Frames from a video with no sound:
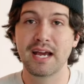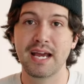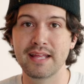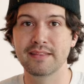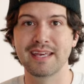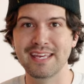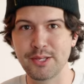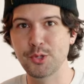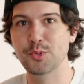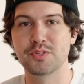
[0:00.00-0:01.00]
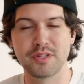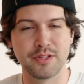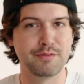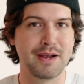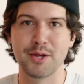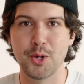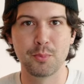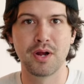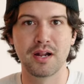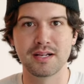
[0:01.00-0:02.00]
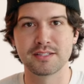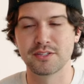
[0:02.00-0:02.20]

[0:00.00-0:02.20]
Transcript: and they use their very own products.